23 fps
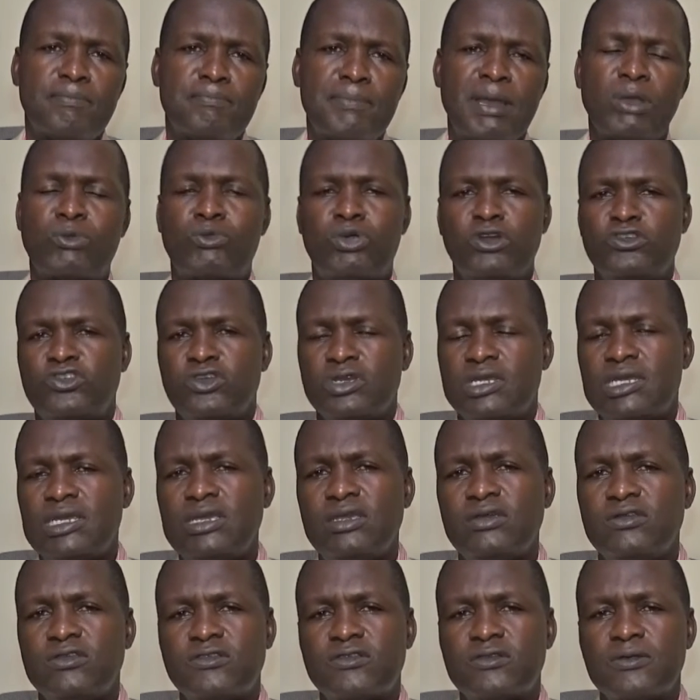My question
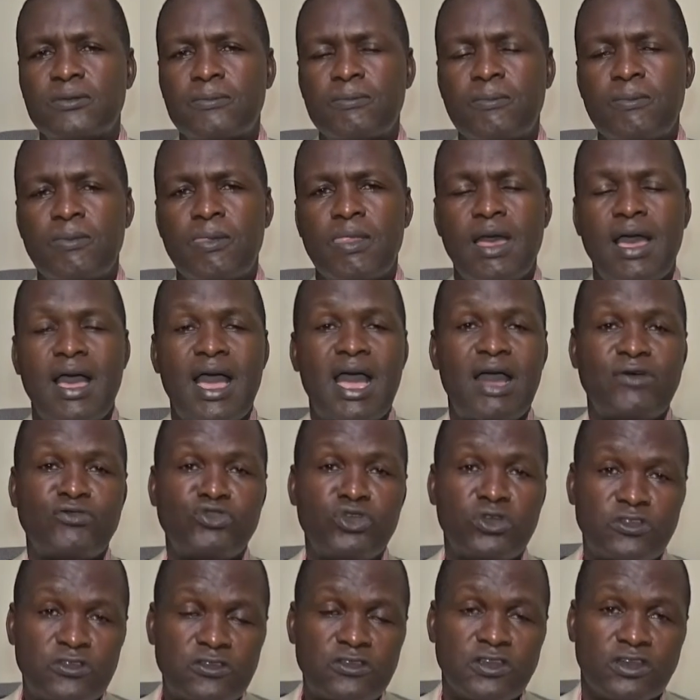is, have
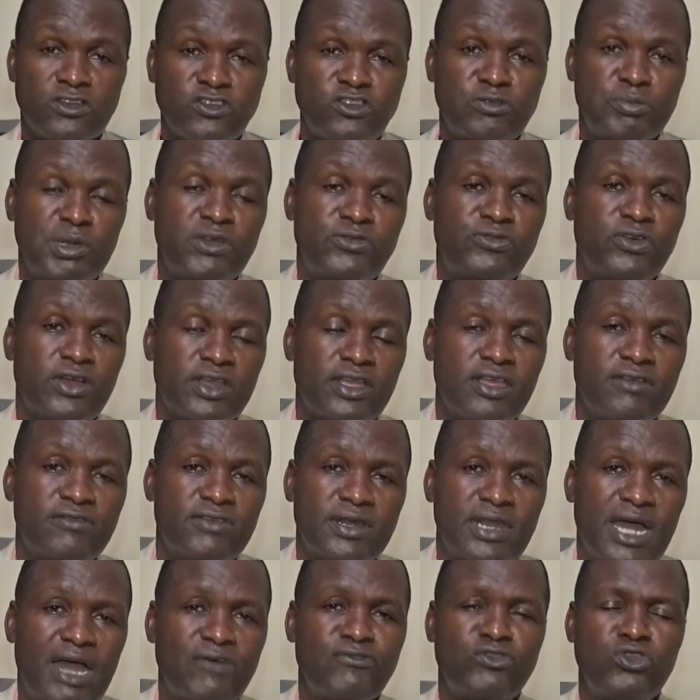your sins been
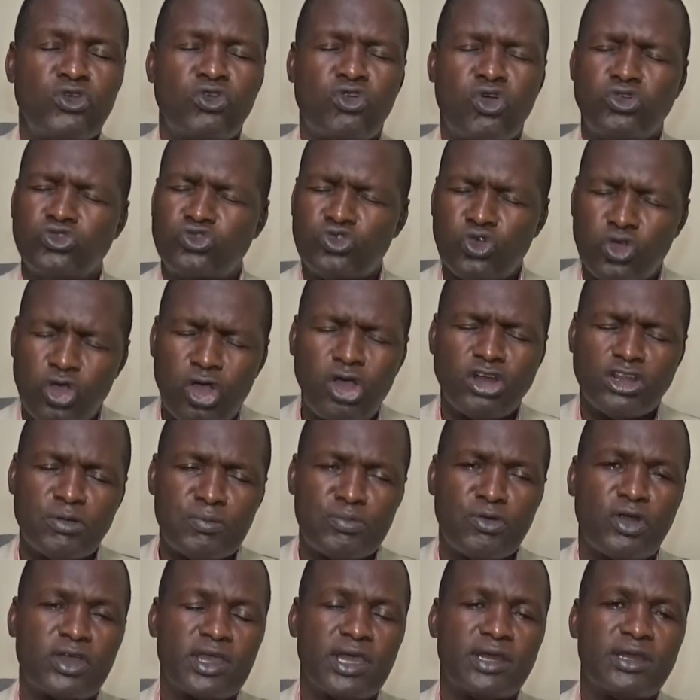forgiven? Have you gone to God in
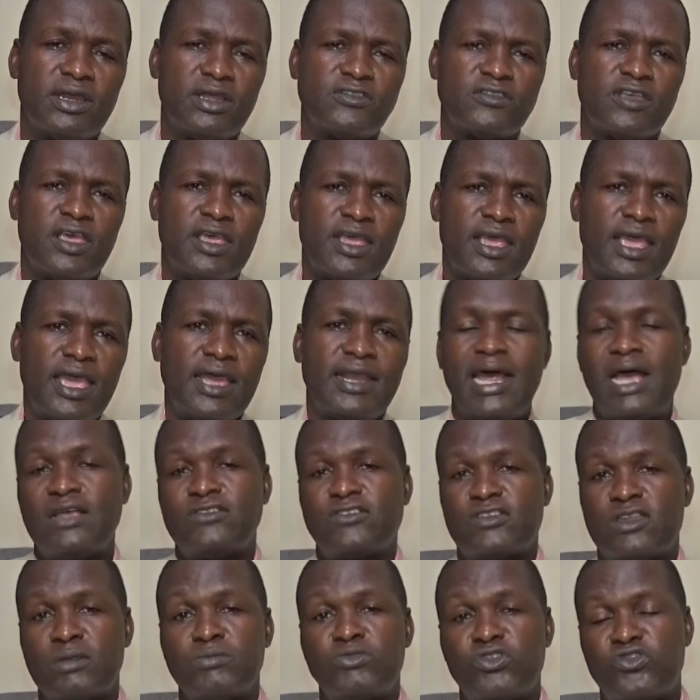brokenness and
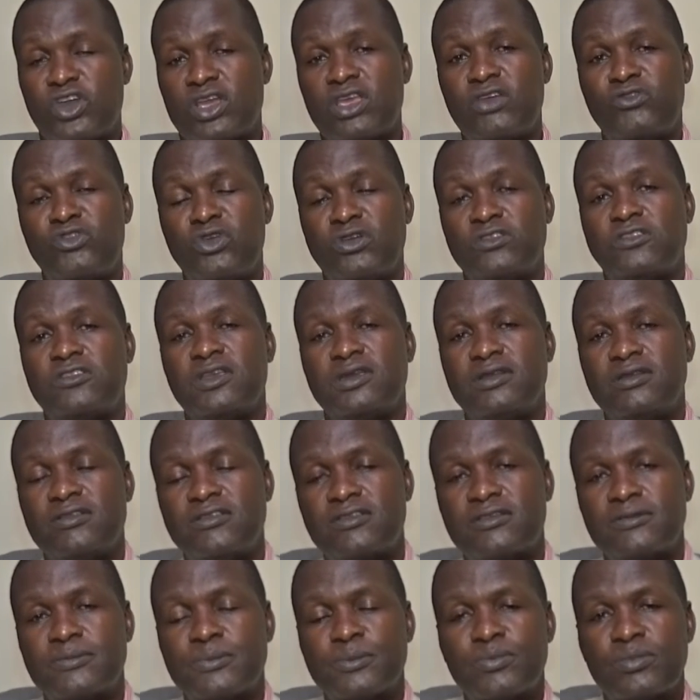asked Him to forgive your
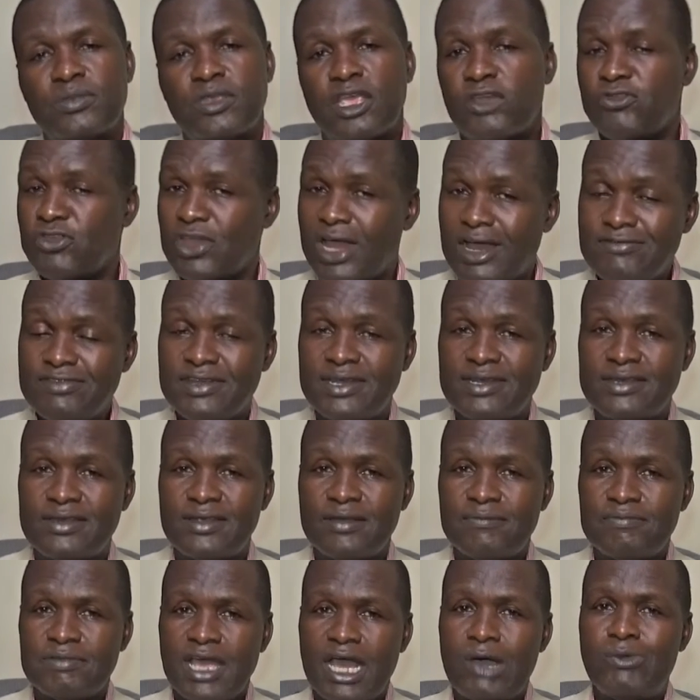sins? If you haven't,
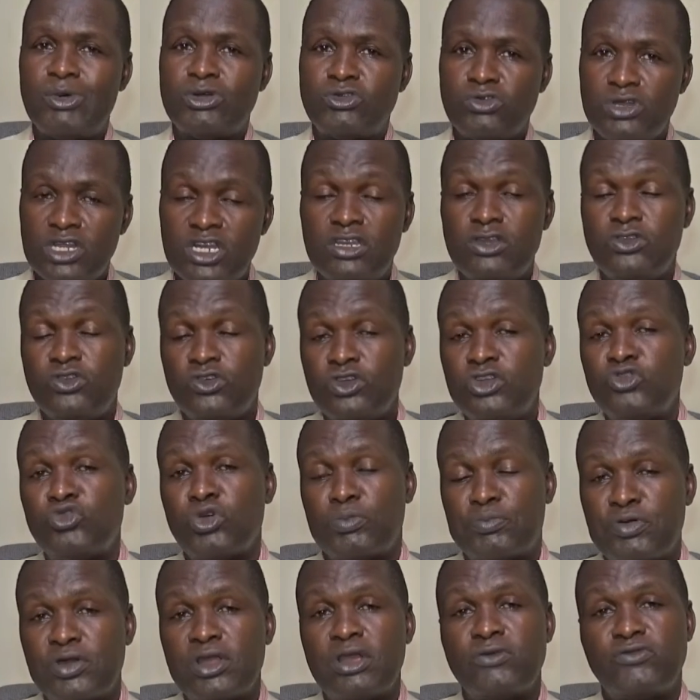I want to lead you into a
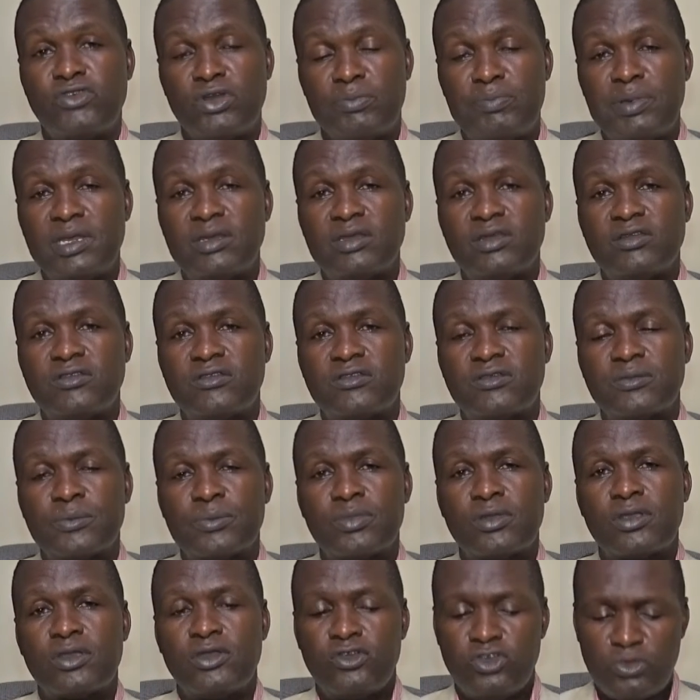prayer of repentance.
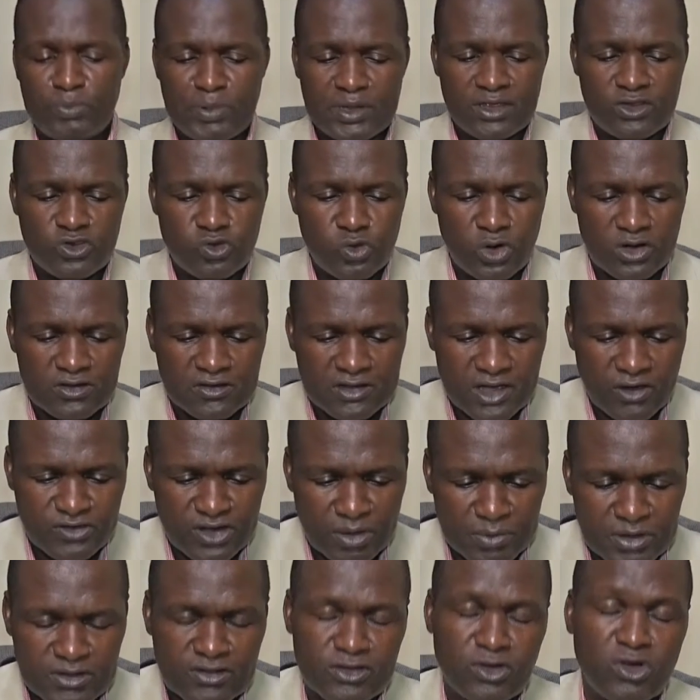Repeat these words
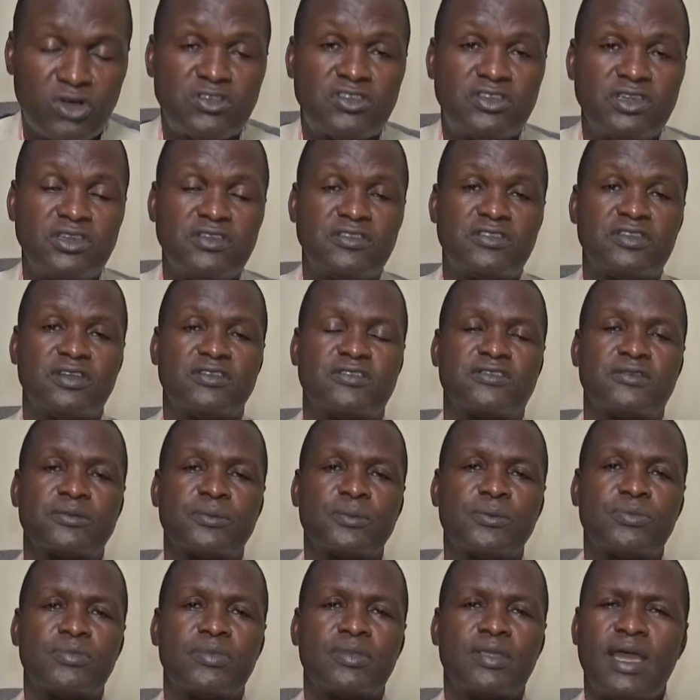after me. Lord Jesus,
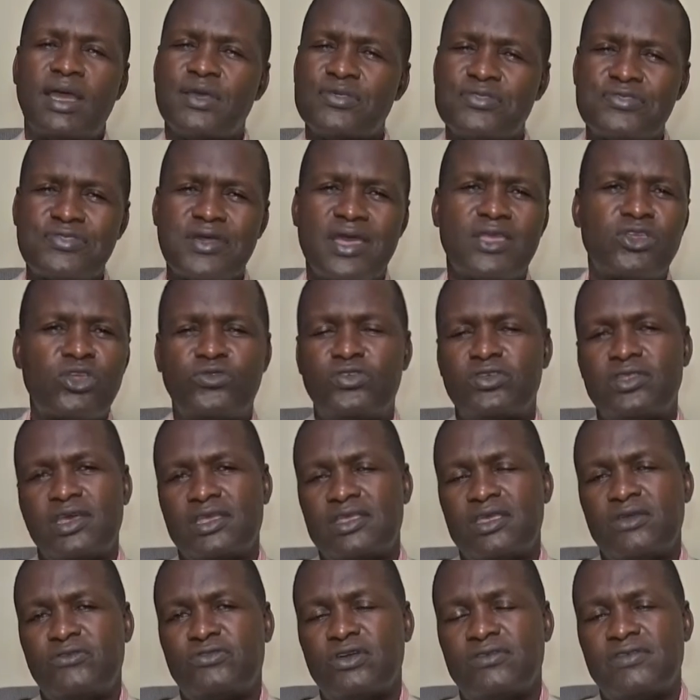I thank you for the
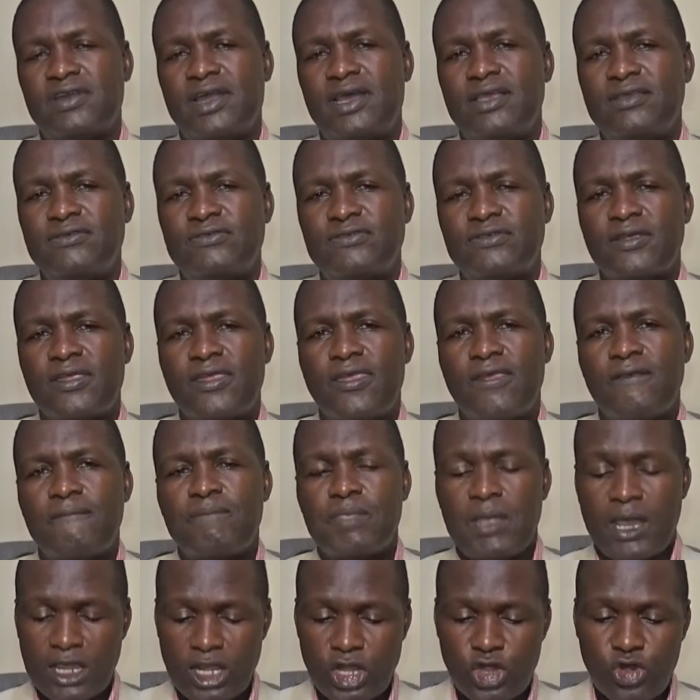gift of life.
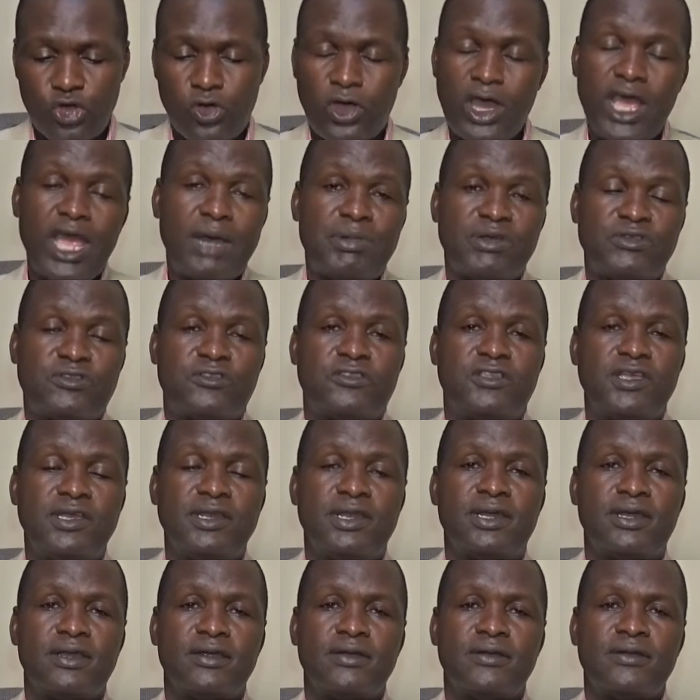I know I am a
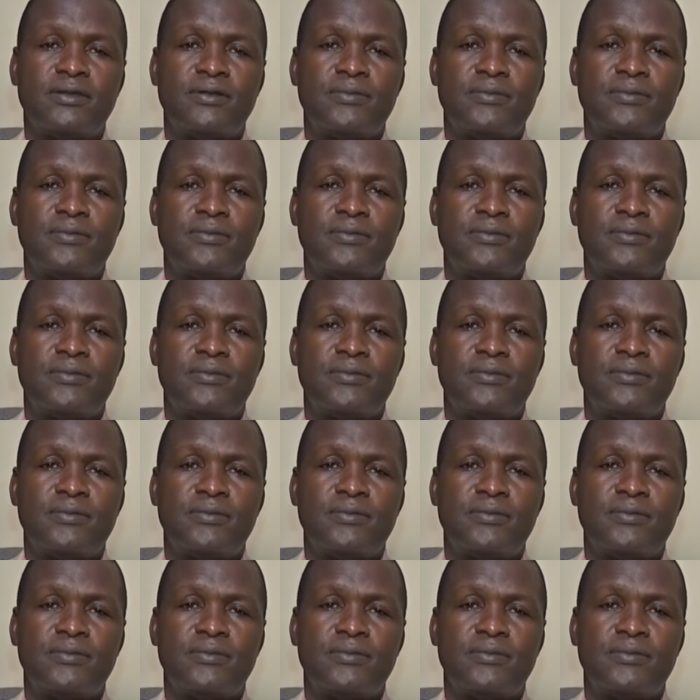sinner,